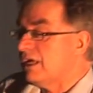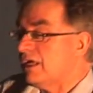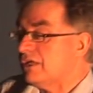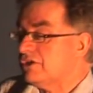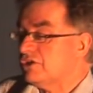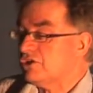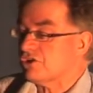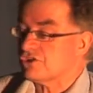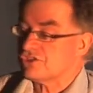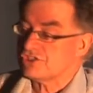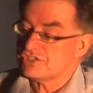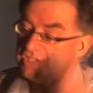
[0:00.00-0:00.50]

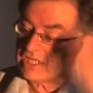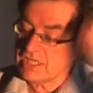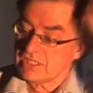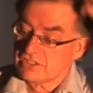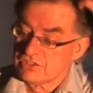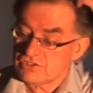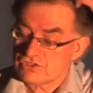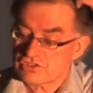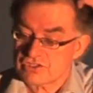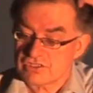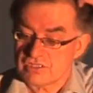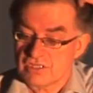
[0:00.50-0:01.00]
And Costaigne
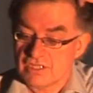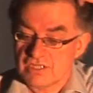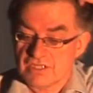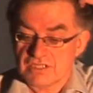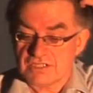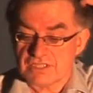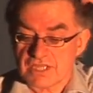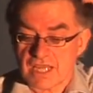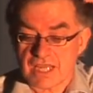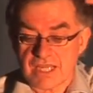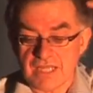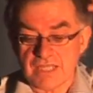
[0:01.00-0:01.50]
had just
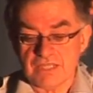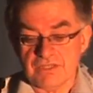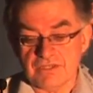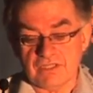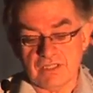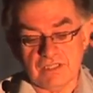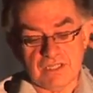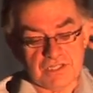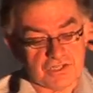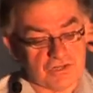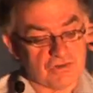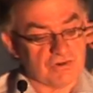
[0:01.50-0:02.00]
taken
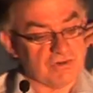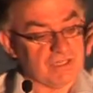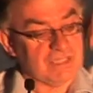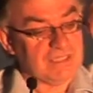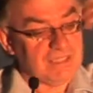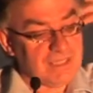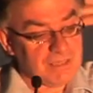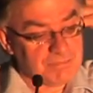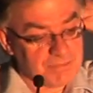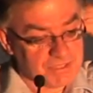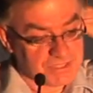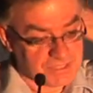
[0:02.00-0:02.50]
the literary
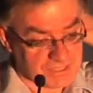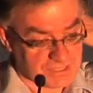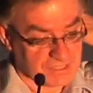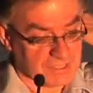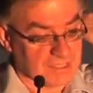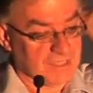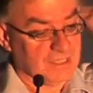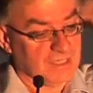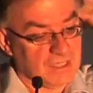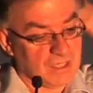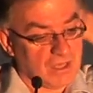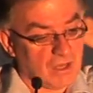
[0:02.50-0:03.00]

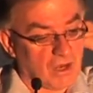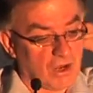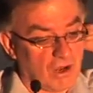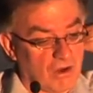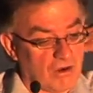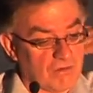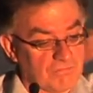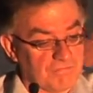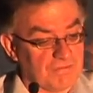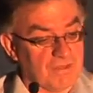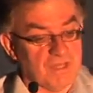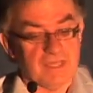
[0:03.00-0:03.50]
liberty
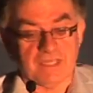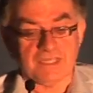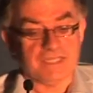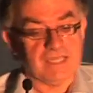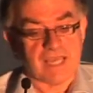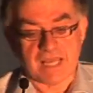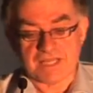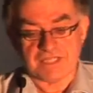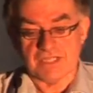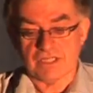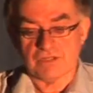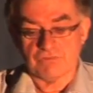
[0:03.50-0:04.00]
of
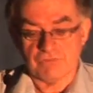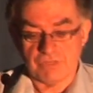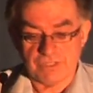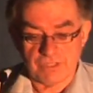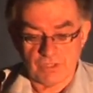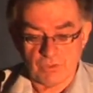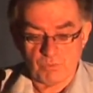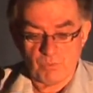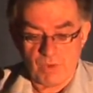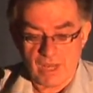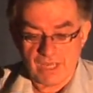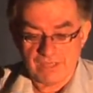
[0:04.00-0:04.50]
getting rid
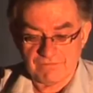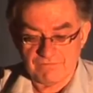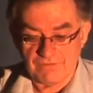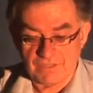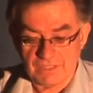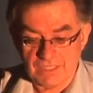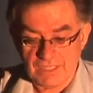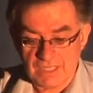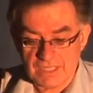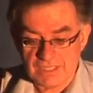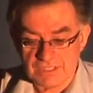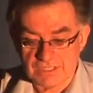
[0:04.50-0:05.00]
of the wife
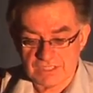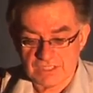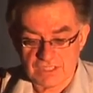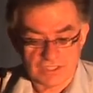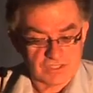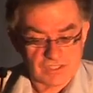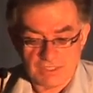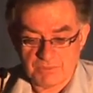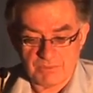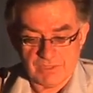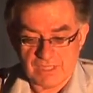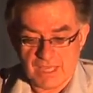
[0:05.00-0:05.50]
and kids
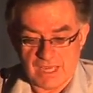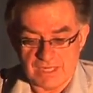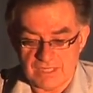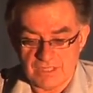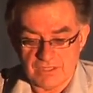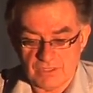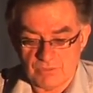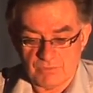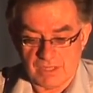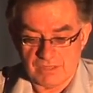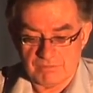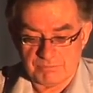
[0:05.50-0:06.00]
because they were getting
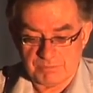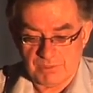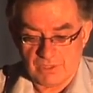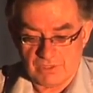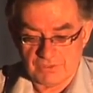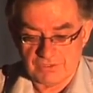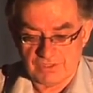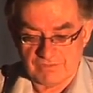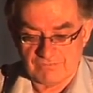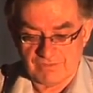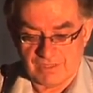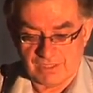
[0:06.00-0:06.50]
in the way of
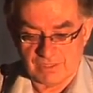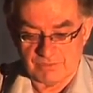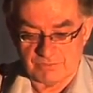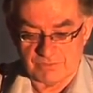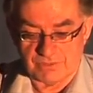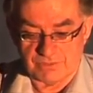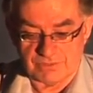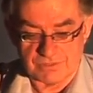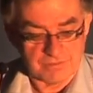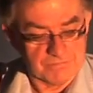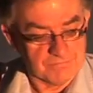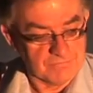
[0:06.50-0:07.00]
plot
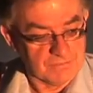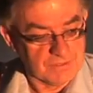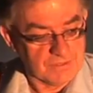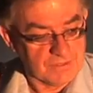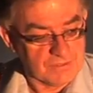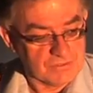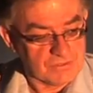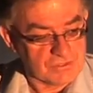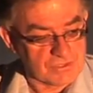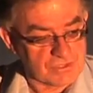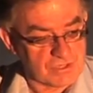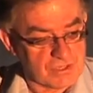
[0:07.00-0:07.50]
development.
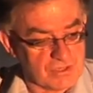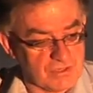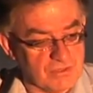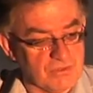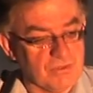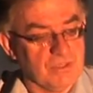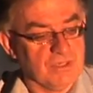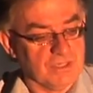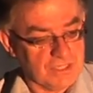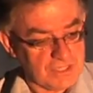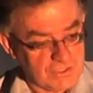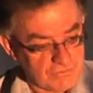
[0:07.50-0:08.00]

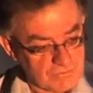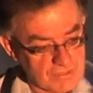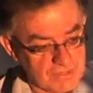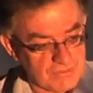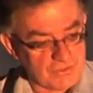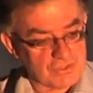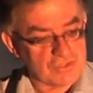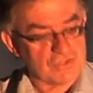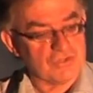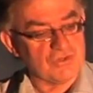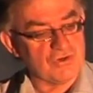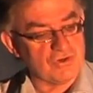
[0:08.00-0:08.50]
So he'd
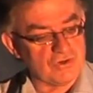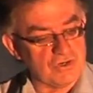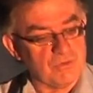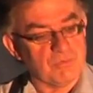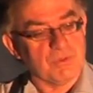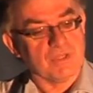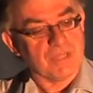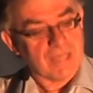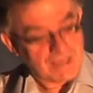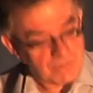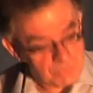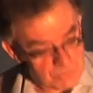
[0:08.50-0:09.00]
written the story
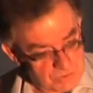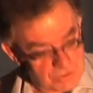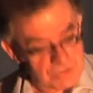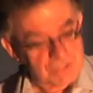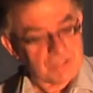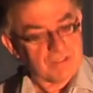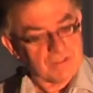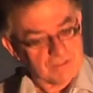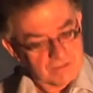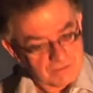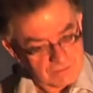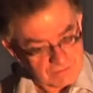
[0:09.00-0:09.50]

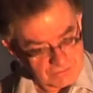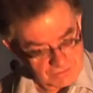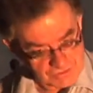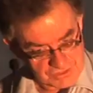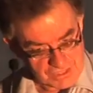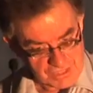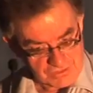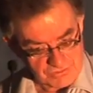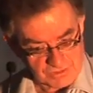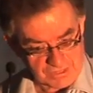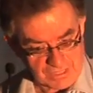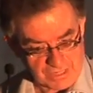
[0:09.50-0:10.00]
without the
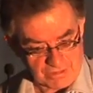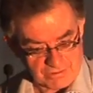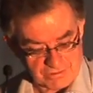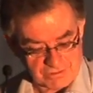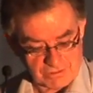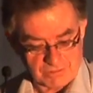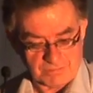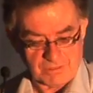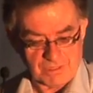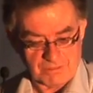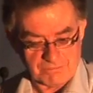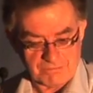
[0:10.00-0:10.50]
central
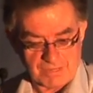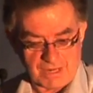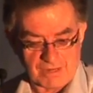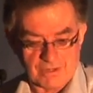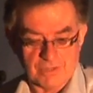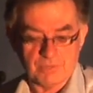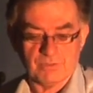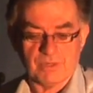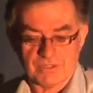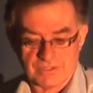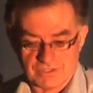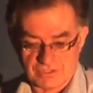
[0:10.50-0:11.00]
character being
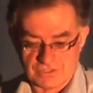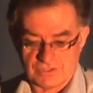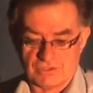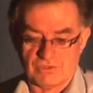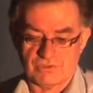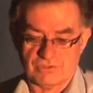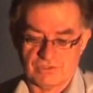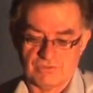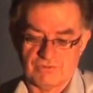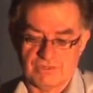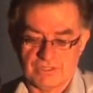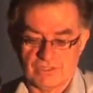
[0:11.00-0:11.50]
married, where the
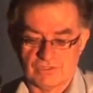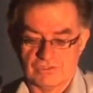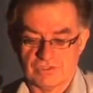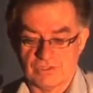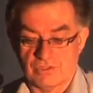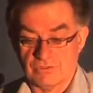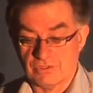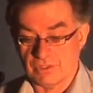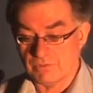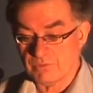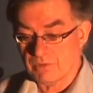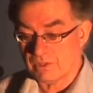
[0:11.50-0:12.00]
historical record
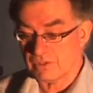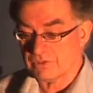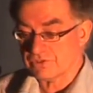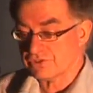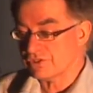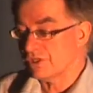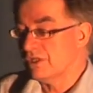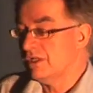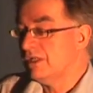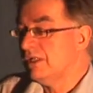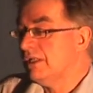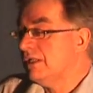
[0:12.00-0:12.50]
showed that he
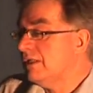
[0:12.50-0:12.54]
was.